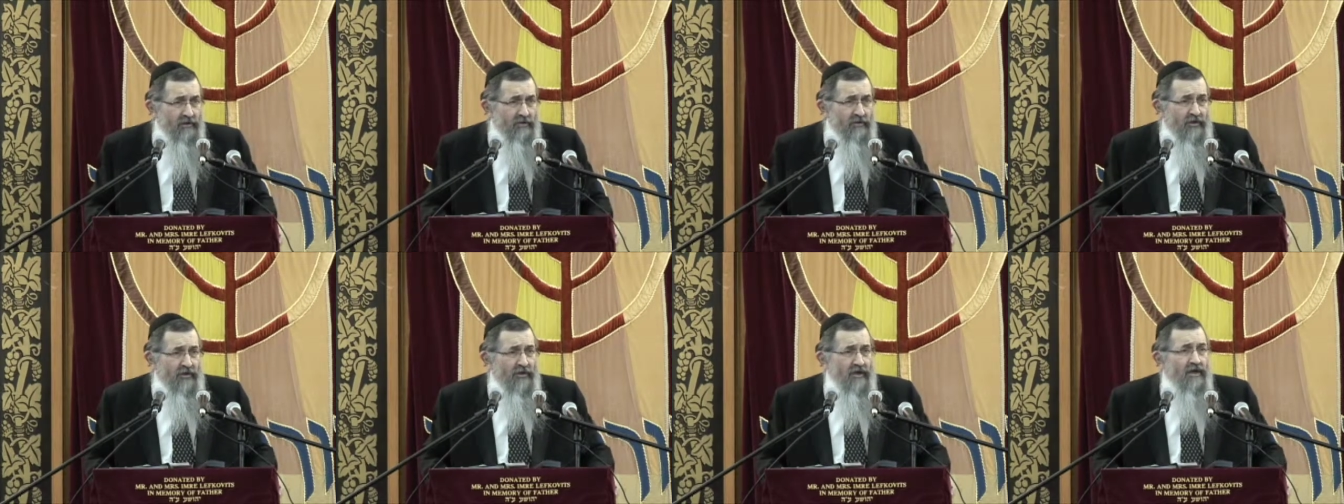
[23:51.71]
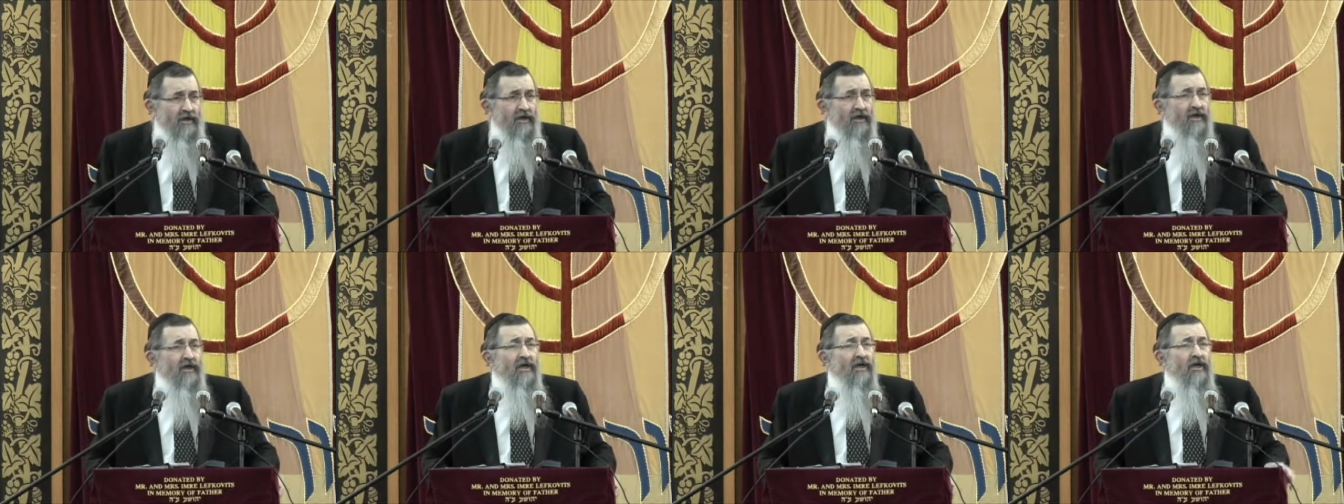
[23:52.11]
the
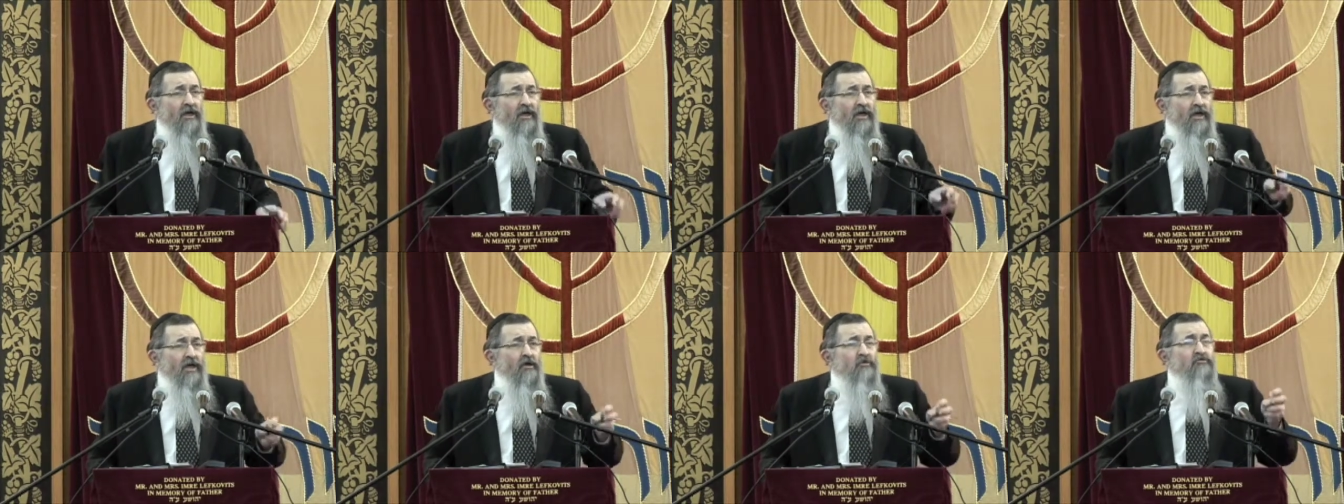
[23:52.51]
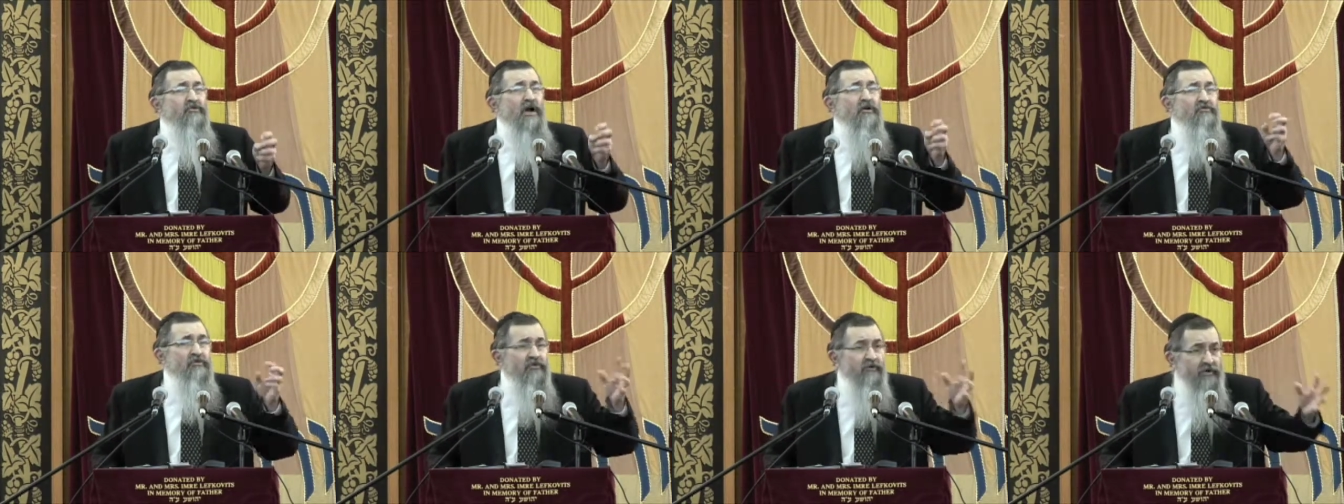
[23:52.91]

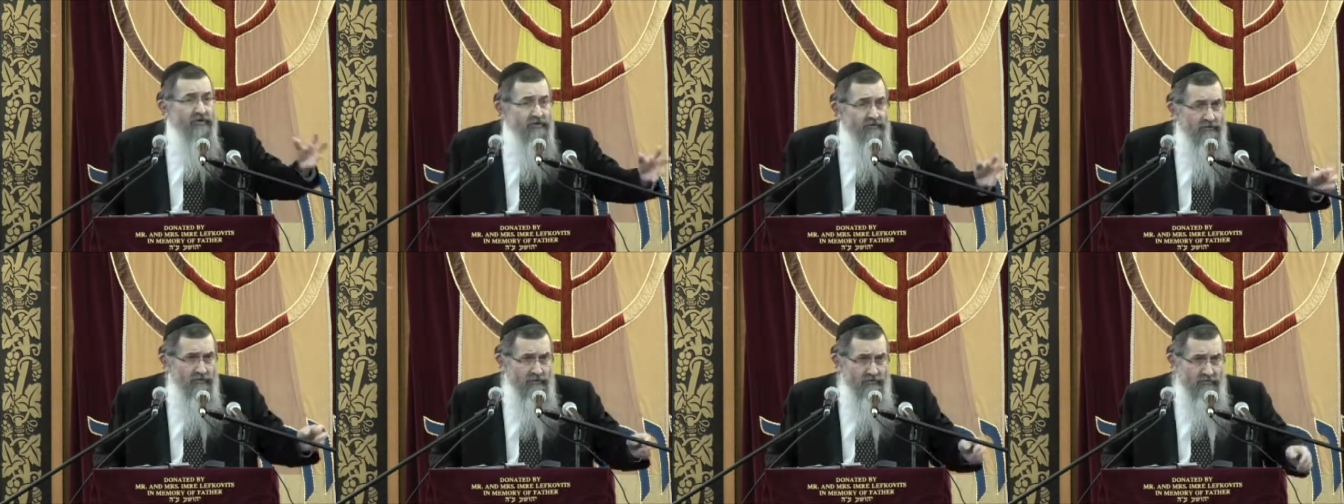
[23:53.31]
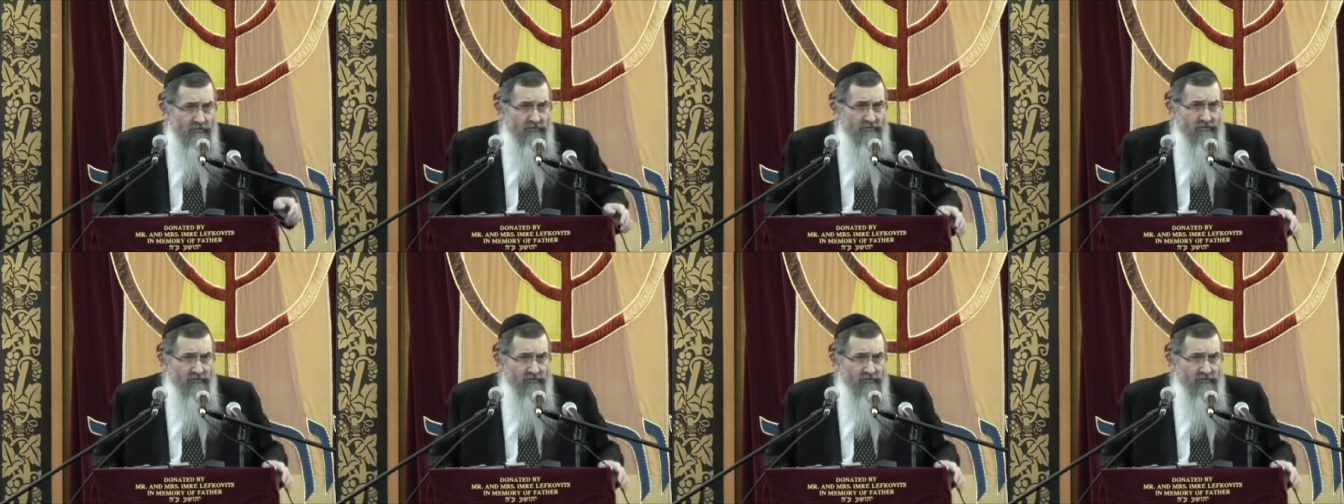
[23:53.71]
irreverent you,